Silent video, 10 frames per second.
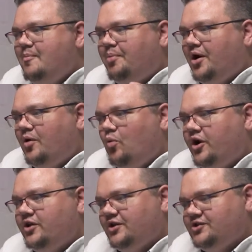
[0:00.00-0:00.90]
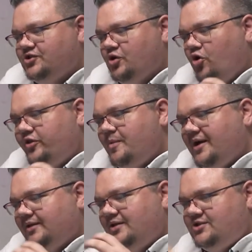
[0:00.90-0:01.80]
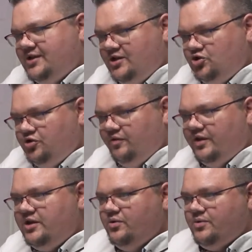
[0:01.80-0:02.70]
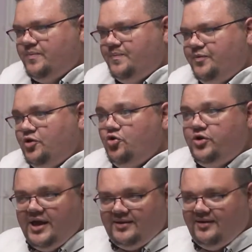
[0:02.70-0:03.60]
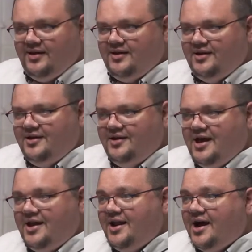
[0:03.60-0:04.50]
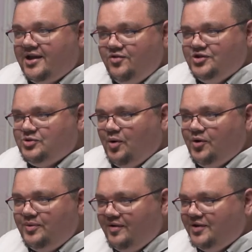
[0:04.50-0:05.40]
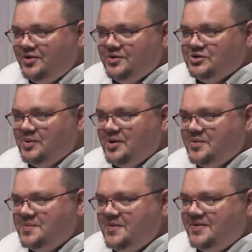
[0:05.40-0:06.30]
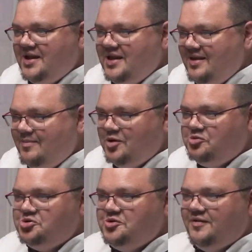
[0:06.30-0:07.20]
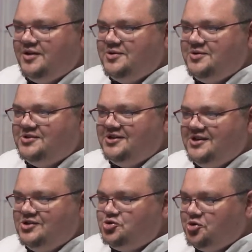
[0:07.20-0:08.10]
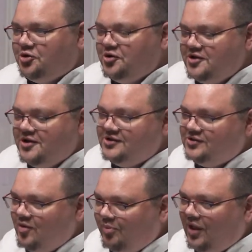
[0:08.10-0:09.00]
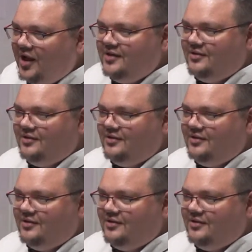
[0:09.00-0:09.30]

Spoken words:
But what it does is it automatically sends you the video, you get it, and then I can respond to a video as well, that then emails you the video and says, "John Lowton has replied